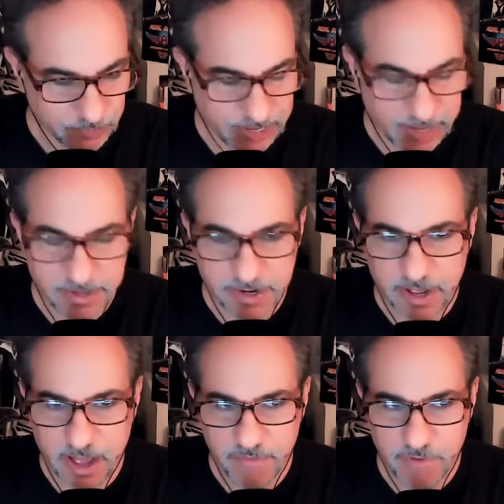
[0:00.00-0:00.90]
And
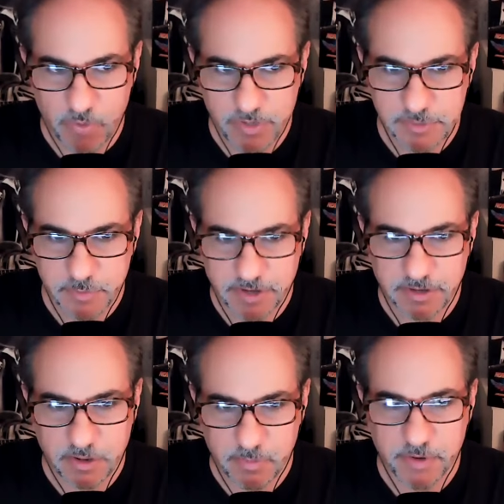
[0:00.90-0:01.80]
I've always been a
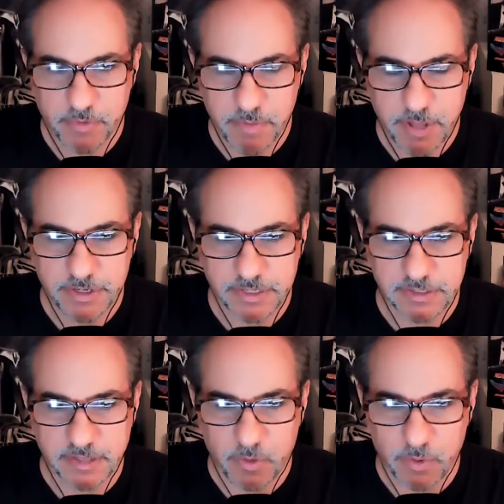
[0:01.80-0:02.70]
little bit rebellious
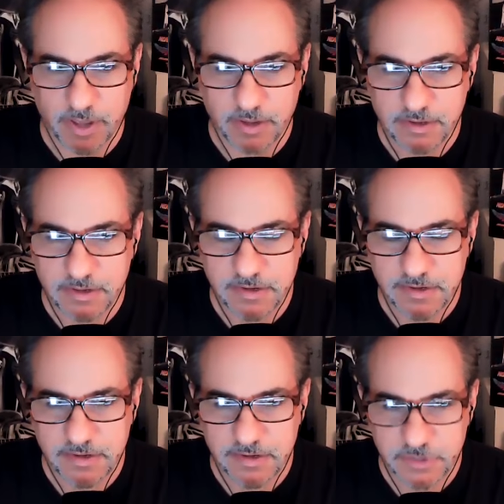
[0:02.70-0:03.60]
in that way.
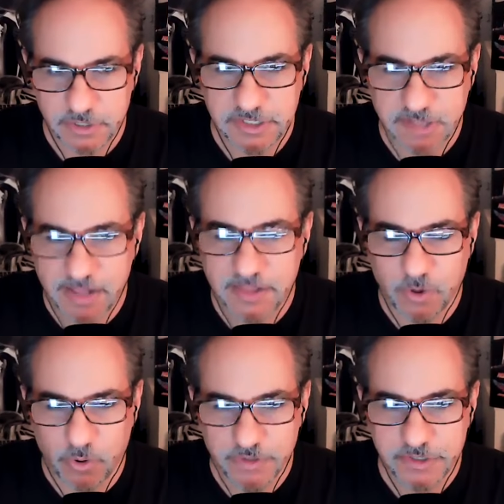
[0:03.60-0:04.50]
Just like the
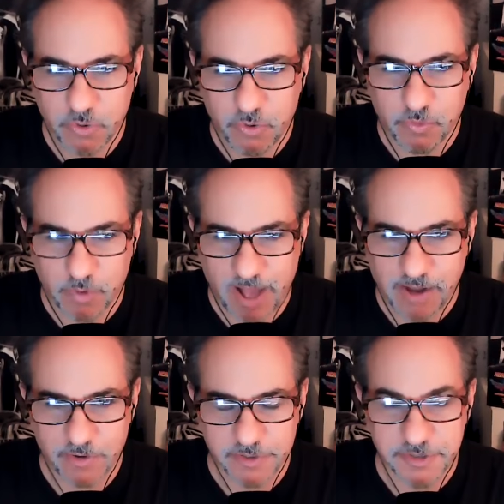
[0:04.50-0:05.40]
old school
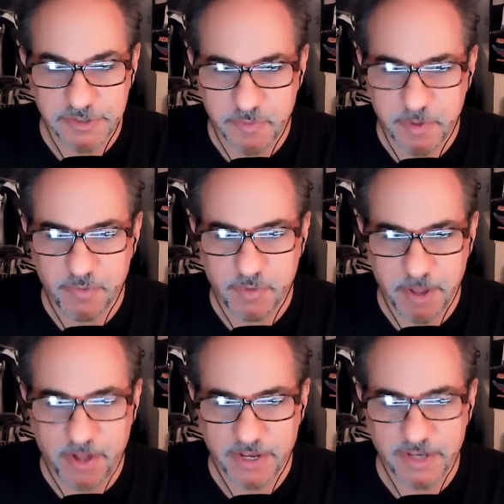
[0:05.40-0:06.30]
rockers used to be
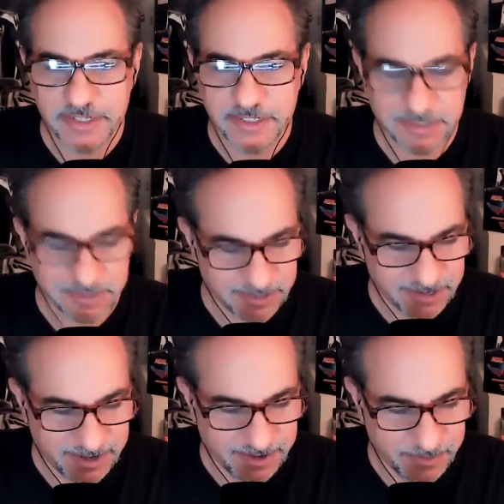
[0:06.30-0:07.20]
rebellious
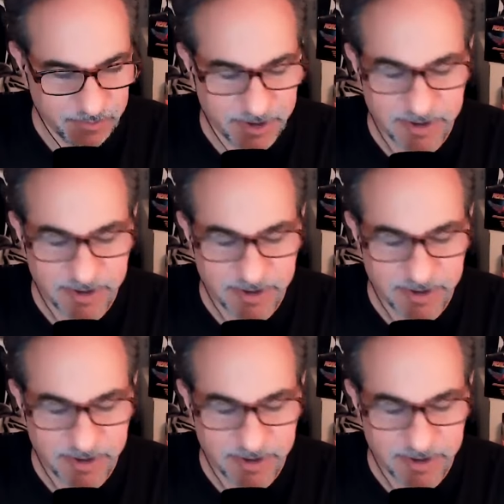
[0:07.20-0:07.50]
when